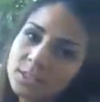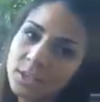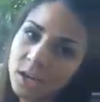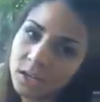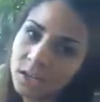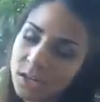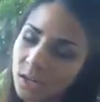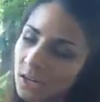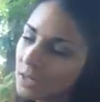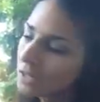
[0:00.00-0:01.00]
has gone in
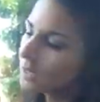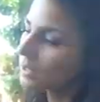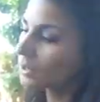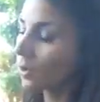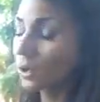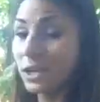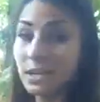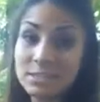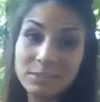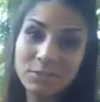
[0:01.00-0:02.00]
here.
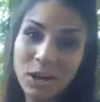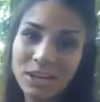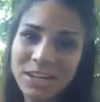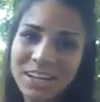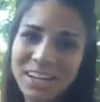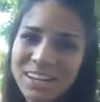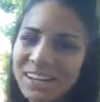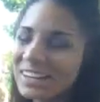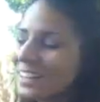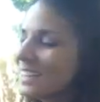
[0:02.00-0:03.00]
Coconuts have gone in
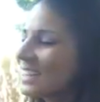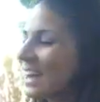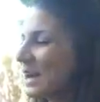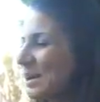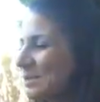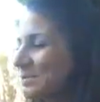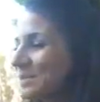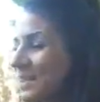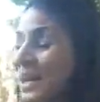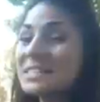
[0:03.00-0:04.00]
here.
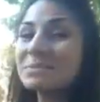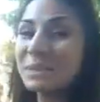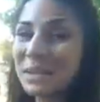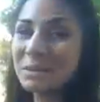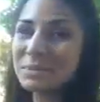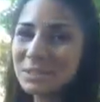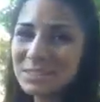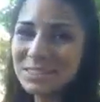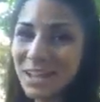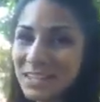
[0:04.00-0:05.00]
Lots of banana
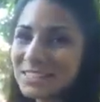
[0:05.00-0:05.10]
peels.